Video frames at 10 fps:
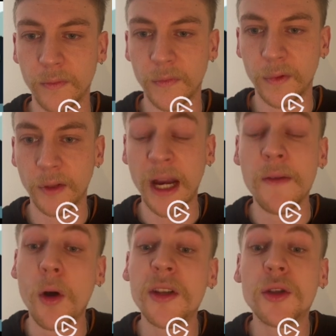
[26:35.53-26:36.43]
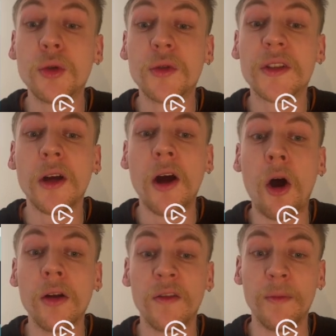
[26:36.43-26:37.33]
I've also used
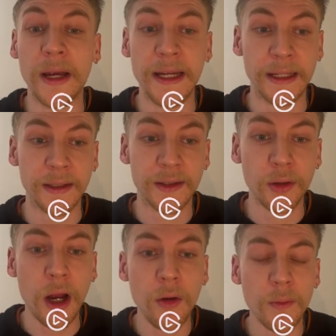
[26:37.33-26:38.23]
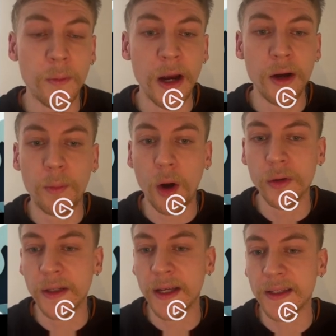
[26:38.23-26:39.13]
all of my ink, so now my
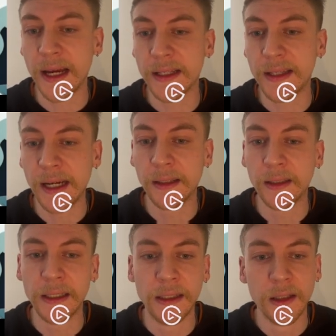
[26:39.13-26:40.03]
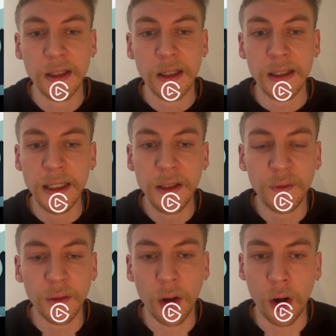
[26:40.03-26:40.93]
opponent has exactly
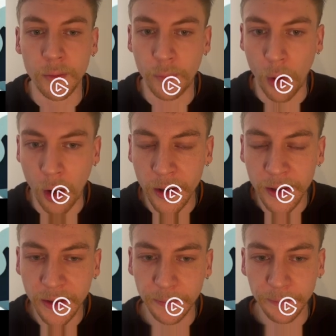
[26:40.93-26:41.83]
lethal on board.